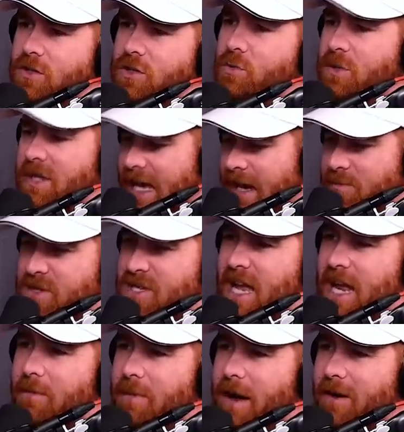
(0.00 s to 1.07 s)
You get
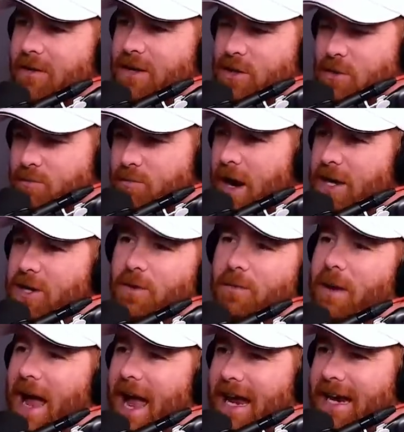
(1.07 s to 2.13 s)
upset about it, you break your
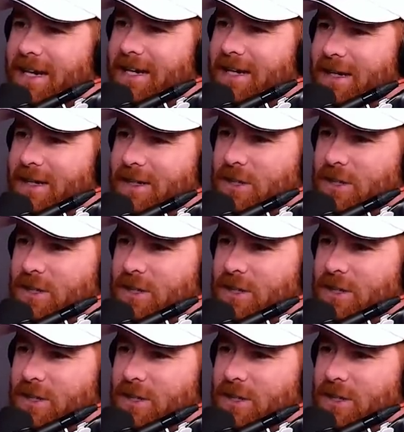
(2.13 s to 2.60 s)
back,